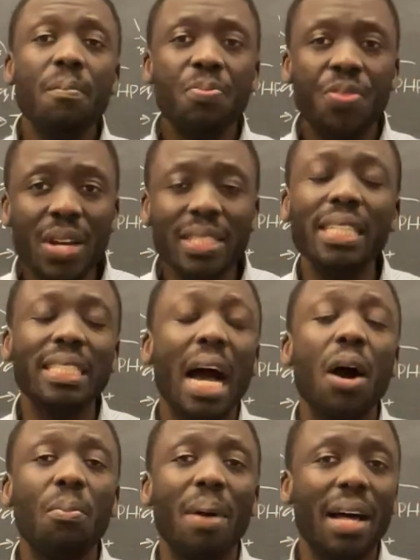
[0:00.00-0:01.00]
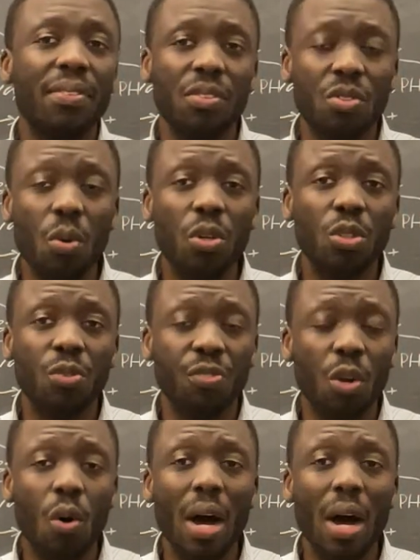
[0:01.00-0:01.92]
This is how math is going to flow